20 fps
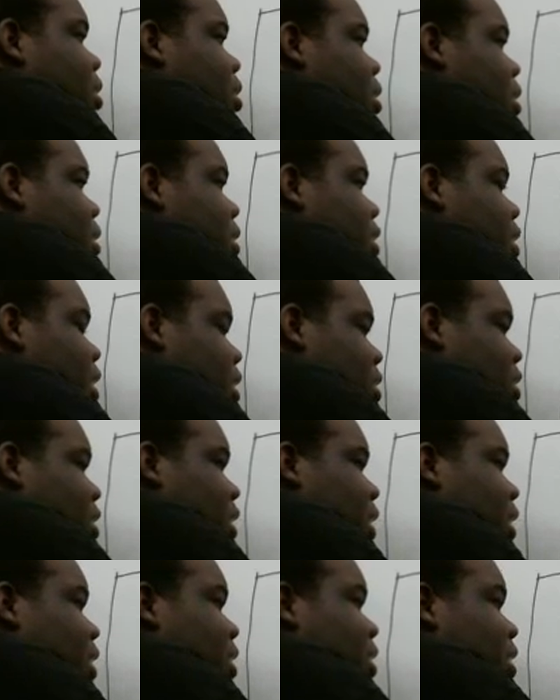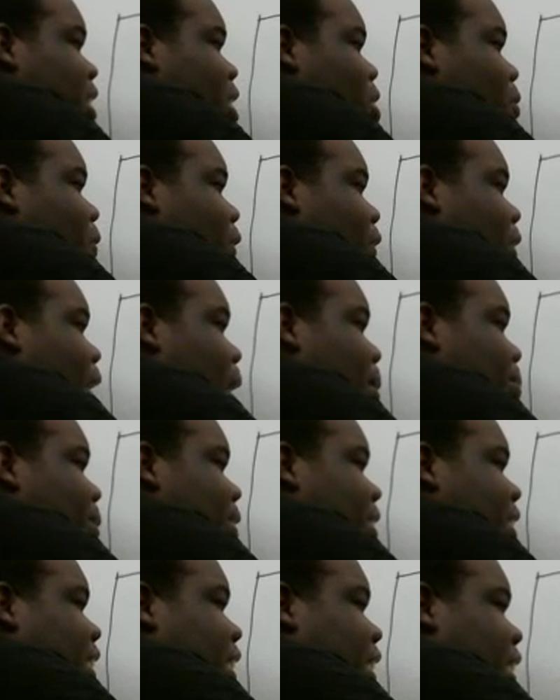So G's overlap
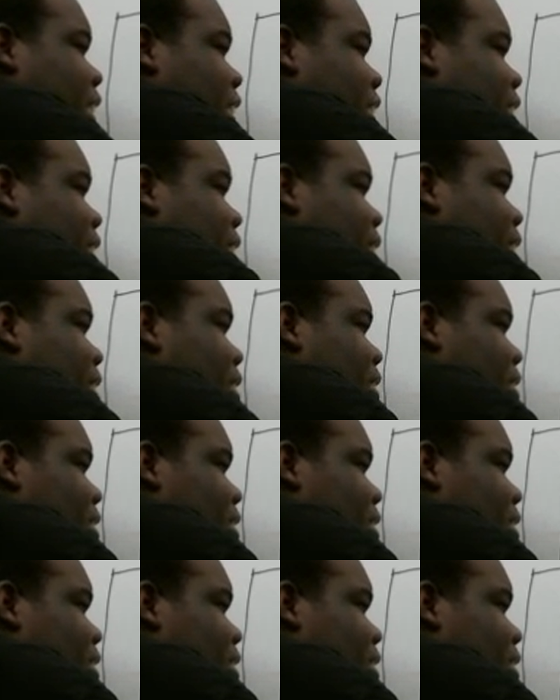C's.